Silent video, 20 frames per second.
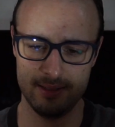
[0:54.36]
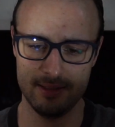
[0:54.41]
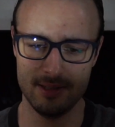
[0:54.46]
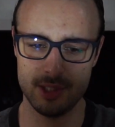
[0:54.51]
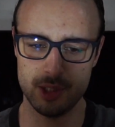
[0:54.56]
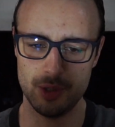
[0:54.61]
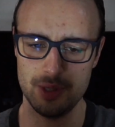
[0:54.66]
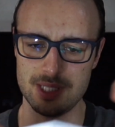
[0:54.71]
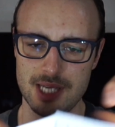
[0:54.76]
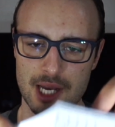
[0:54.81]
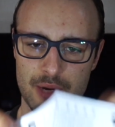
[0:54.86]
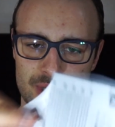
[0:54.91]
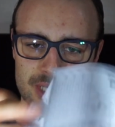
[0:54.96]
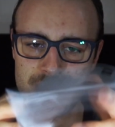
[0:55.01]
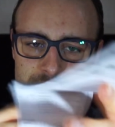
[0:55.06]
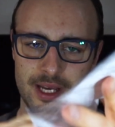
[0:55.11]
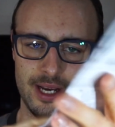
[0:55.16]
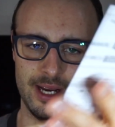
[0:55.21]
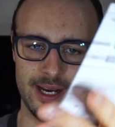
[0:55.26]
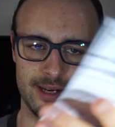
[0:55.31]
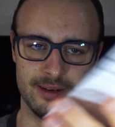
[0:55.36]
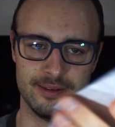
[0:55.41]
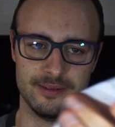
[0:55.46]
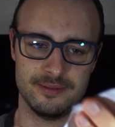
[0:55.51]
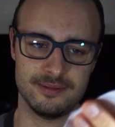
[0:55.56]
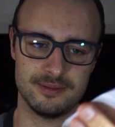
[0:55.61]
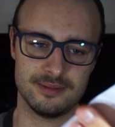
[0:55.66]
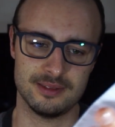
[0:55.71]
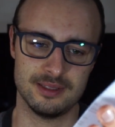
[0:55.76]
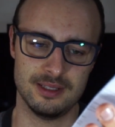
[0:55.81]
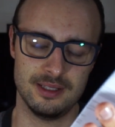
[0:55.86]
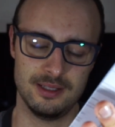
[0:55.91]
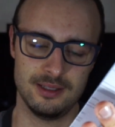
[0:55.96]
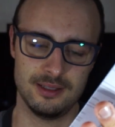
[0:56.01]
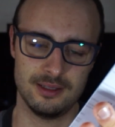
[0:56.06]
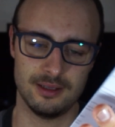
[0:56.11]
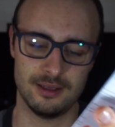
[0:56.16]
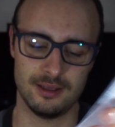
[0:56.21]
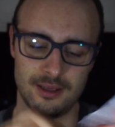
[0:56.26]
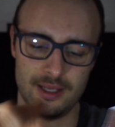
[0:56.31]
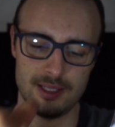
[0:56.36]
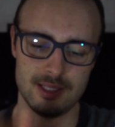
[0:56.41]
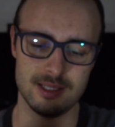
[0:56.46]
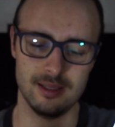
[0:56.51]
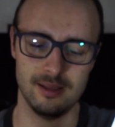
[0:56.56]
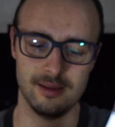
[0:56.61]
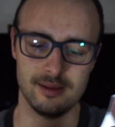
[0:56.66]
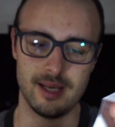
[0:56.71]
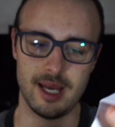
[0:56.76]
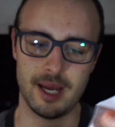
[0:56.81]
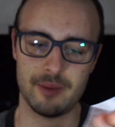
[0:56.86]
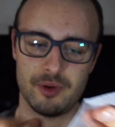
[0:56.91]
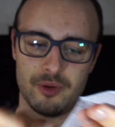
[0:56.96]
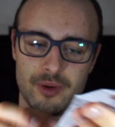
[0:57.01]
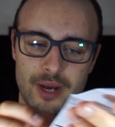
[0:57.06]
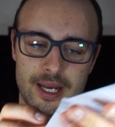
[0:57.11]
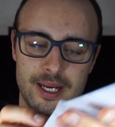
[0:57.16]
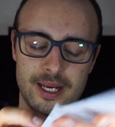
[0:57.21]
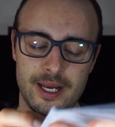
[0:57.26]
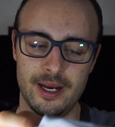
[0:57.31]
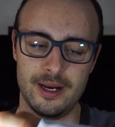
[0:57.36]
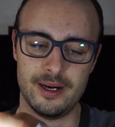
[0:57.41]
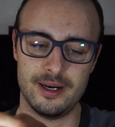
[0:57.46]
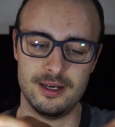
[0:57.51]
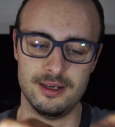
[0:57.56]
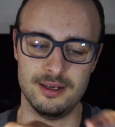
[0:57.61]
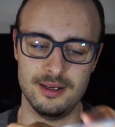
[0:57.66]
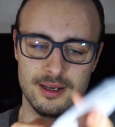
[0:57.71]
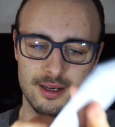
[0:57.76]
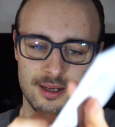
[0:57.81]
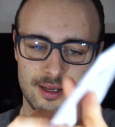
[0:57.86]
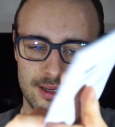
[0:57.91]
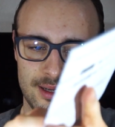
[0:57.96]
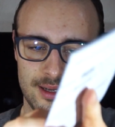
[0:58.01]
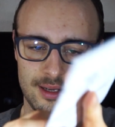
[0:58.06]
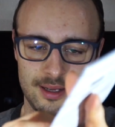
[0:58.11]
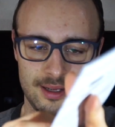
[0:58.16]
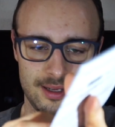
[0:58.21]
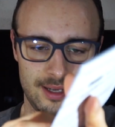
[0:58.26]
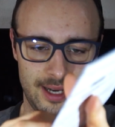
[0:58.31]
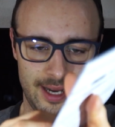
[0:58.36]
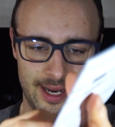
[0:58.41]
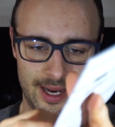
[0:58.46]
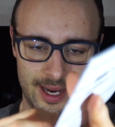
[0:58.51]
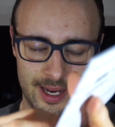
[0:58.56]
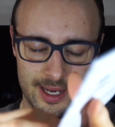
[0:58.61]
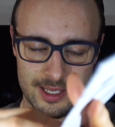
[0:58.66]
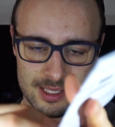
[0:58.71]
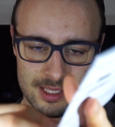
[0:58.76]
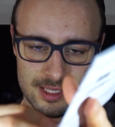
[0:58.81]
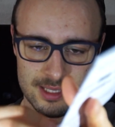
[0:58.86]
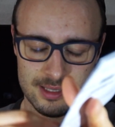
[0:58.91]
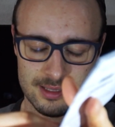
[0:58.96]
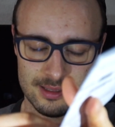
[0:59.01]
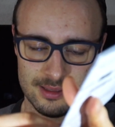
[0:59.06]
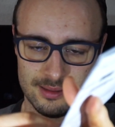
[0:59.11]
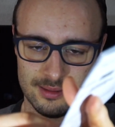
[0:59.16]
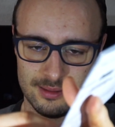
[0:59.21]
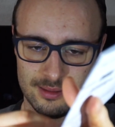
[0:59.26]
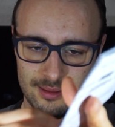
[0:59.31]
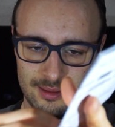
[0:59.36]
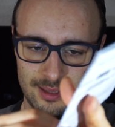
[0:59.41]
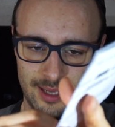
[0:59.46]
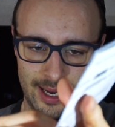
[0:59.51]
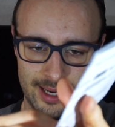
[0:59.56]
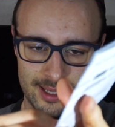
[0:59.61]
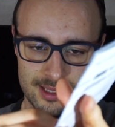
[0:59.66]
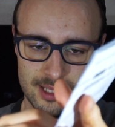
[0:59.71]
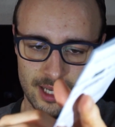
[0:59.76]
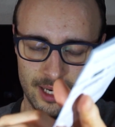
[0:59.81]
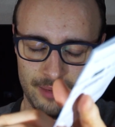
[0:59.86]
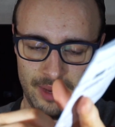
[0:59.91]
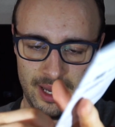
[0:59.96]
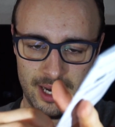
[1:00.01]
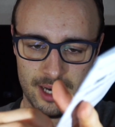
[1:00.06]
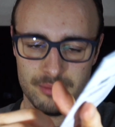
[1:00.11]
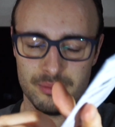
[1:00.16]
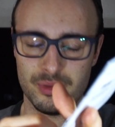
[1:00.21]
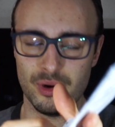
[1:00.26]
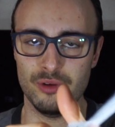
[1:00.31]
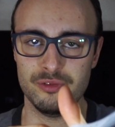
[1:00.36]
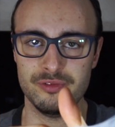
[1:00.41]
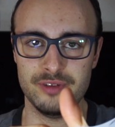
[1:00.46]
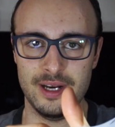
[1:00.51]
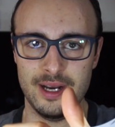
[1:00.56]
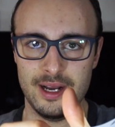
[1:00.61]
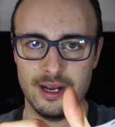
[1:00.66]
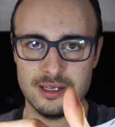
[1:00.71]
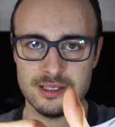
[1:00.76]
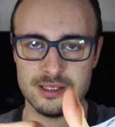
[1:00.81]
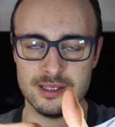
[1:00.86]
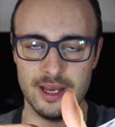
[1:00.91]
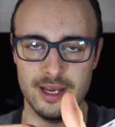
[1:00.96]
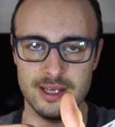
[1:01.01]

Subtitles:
So as I was saying, this little camera right here has cinematic profiles, the